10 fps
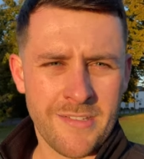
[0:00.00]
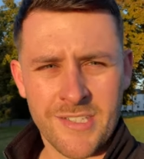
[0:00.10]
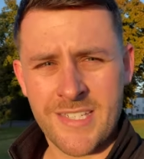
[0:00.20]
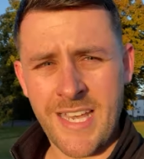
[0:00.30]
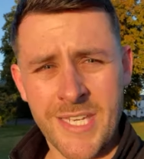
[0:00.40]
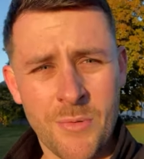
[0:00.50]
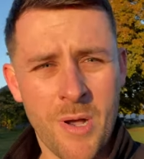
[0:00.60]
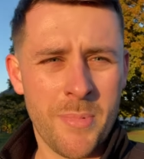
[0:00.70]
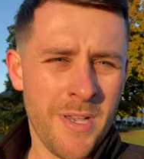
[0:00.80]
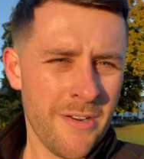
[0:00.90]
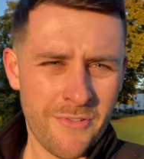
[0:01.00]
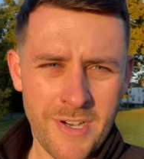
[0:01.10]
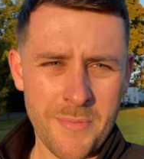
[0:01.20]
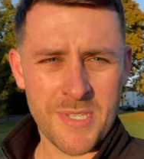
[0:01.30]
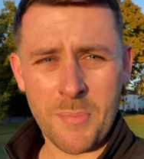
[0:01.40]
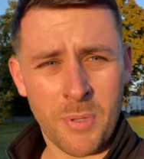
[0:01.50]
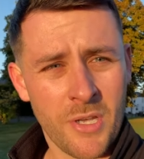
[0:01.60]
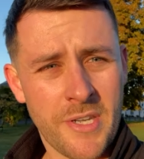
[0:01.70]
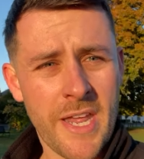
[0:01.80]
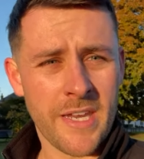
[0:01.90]
just set you up for an absolutely
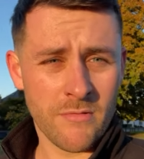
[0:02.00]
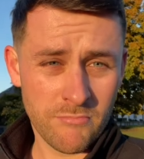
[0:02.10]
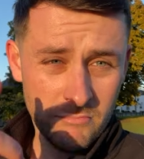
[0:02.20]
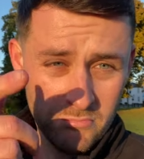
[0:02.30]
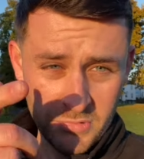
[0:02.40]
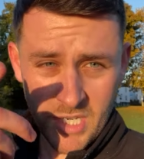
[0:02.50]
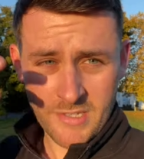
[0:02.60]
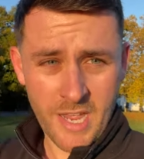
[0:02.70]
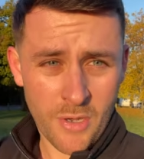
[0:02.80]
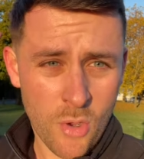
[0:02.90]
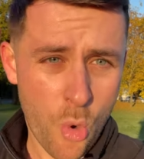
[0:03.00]
plur day. Cheers now.